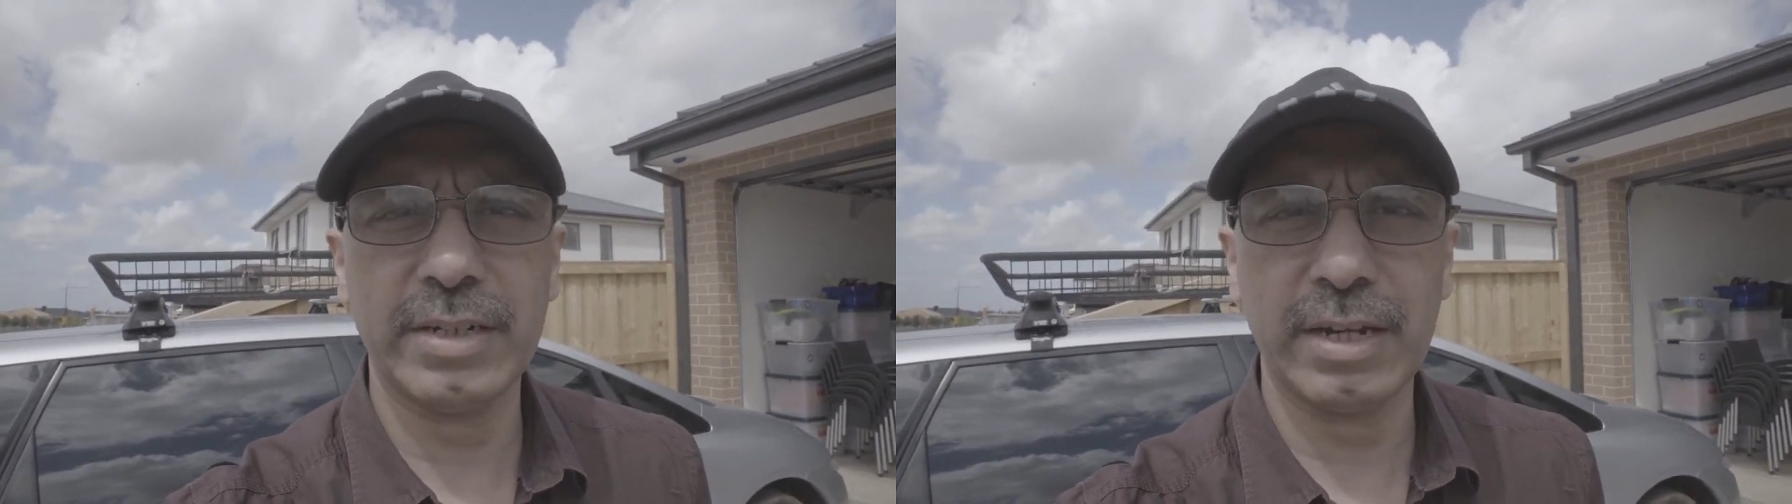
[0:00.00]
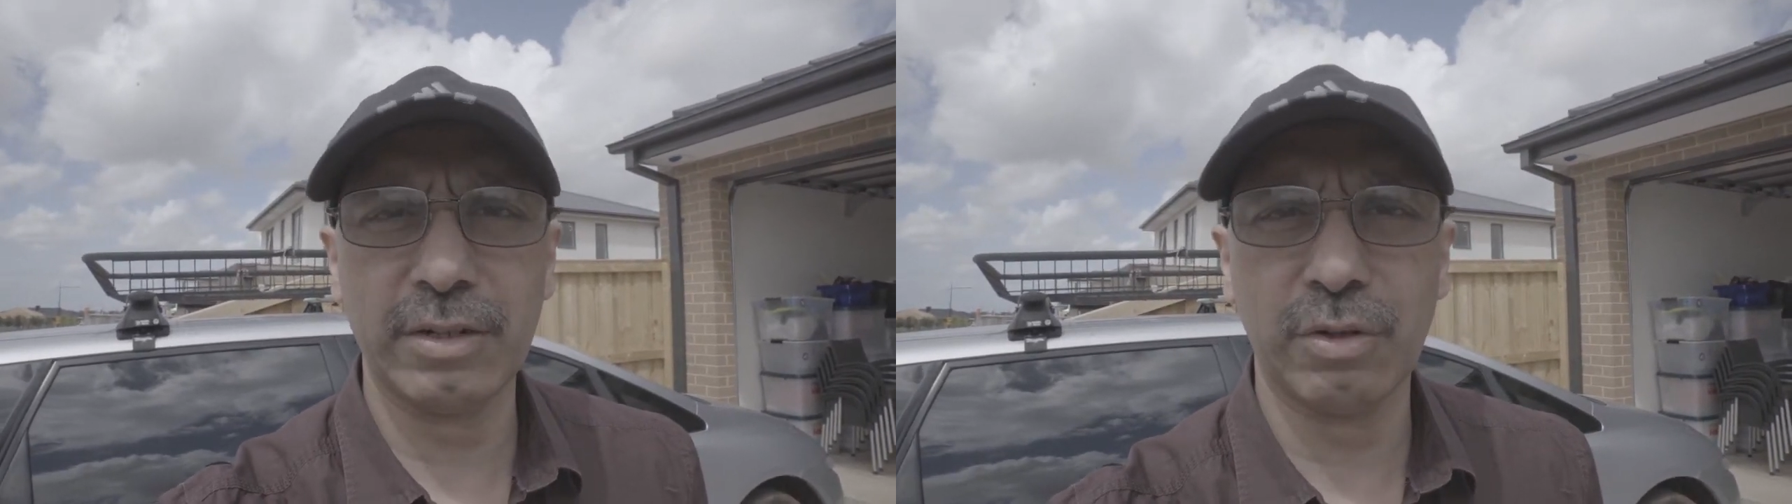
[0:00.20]

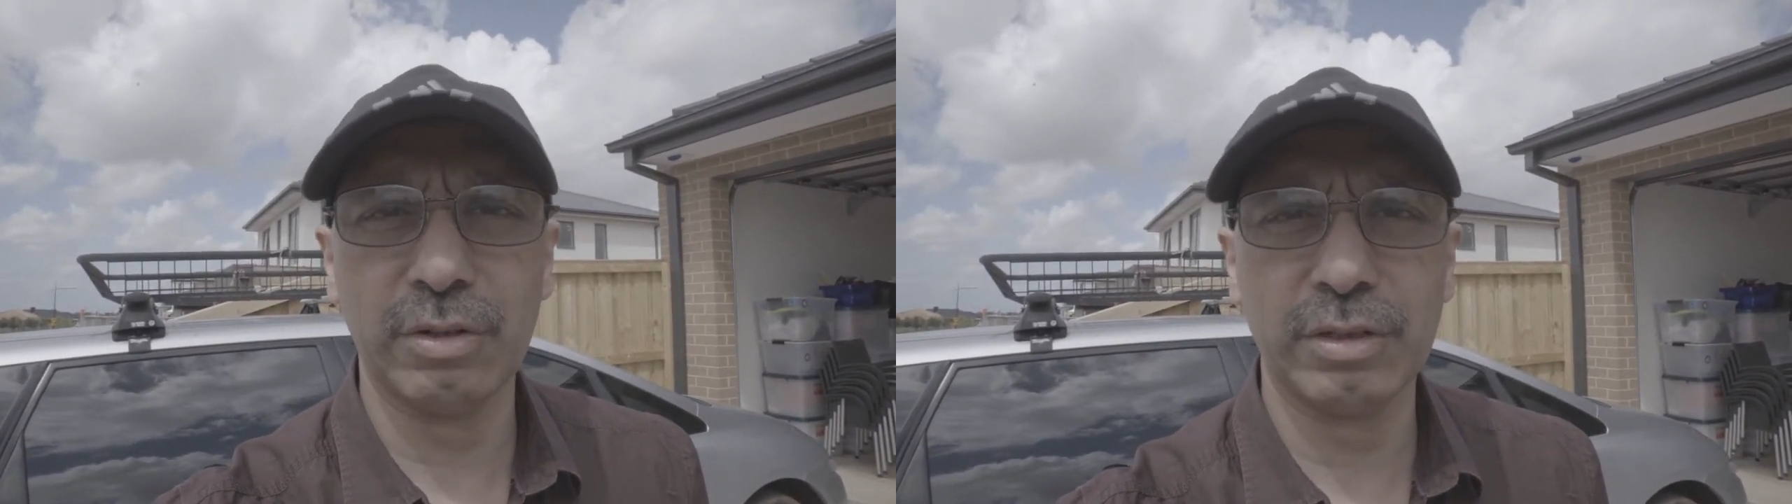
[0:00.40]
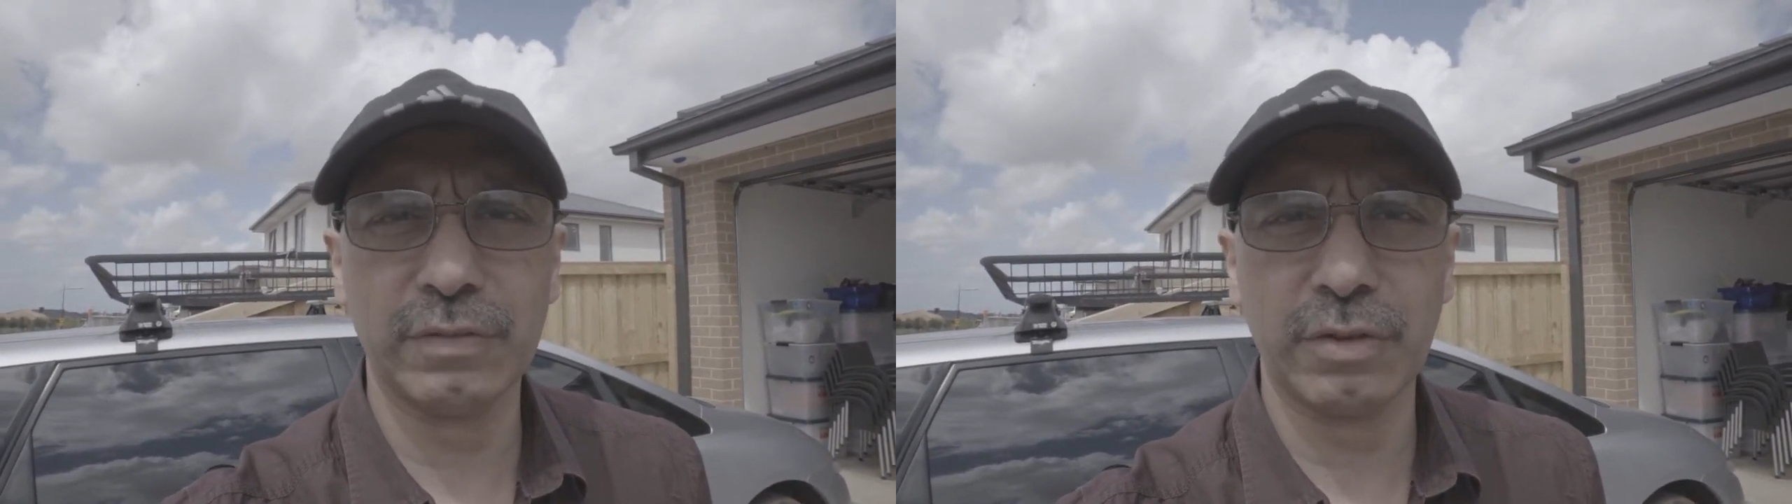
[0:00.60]

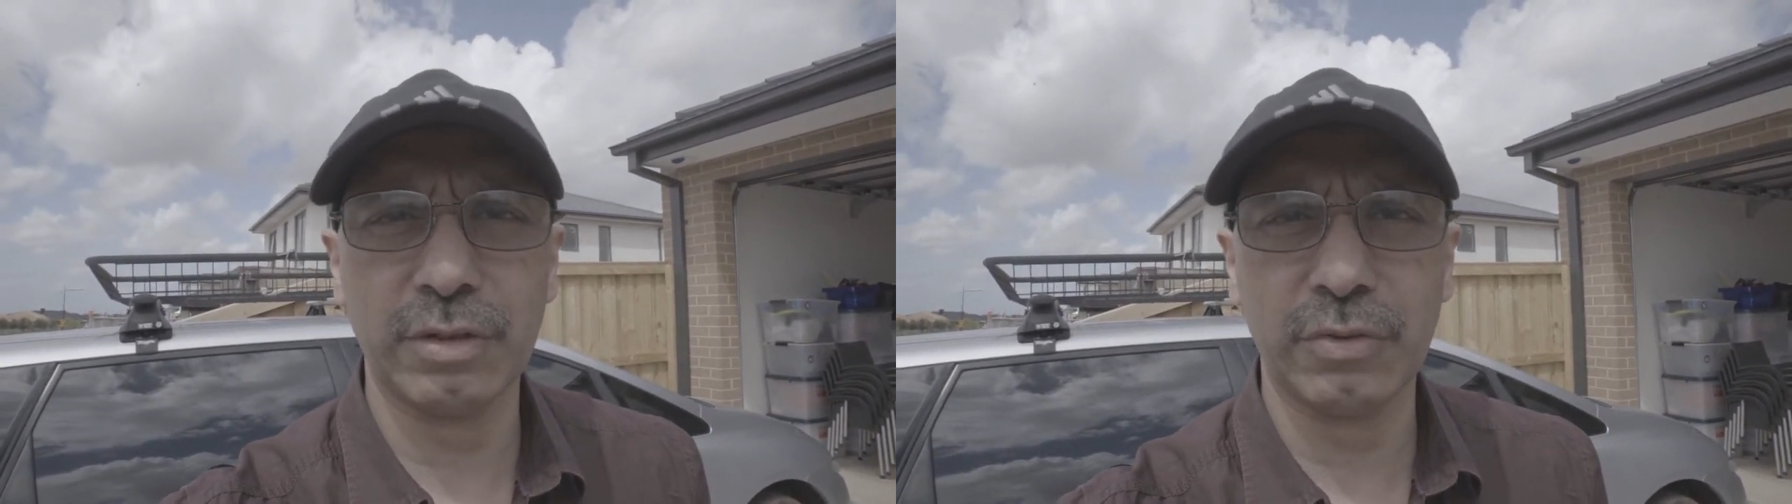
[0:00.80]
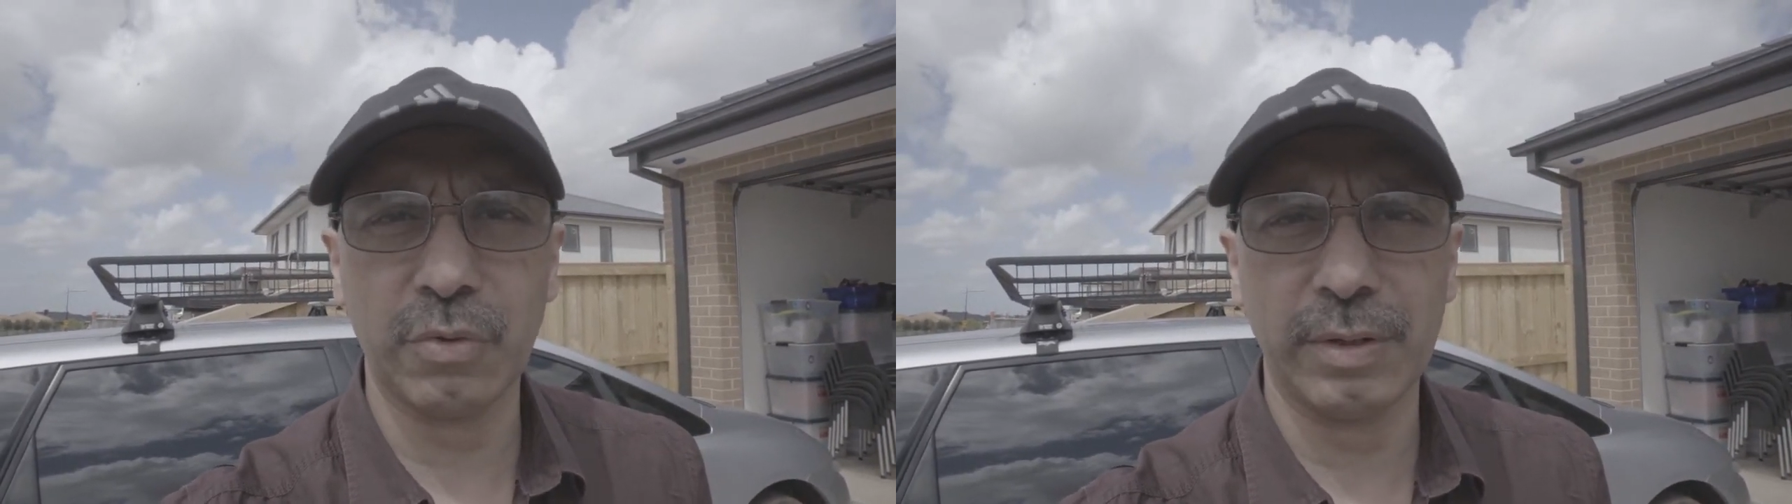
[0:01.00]
$10 for
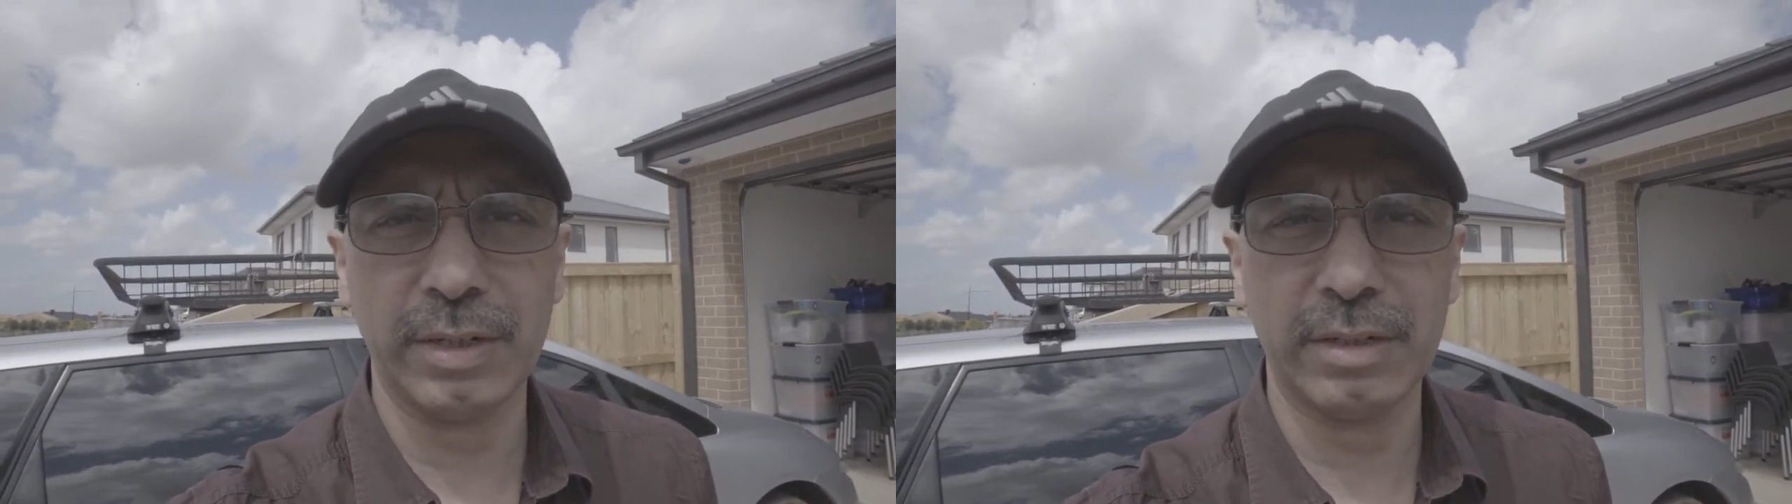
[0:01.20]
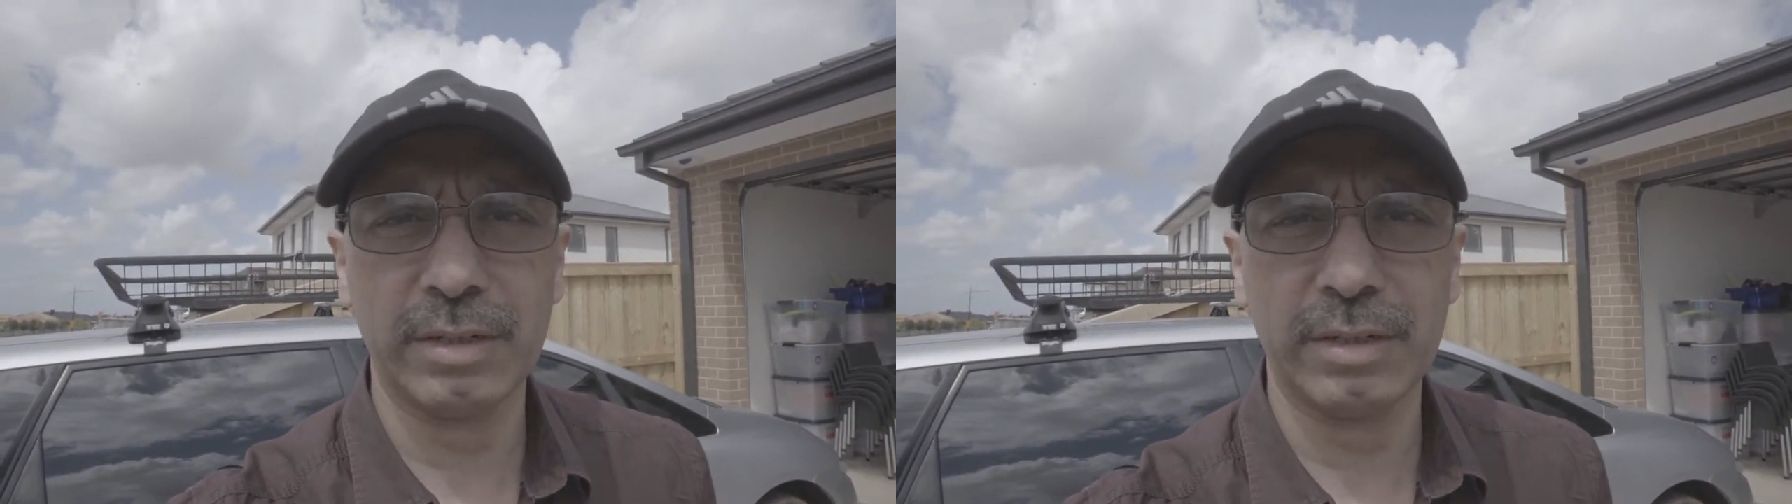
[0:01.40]
the trolley.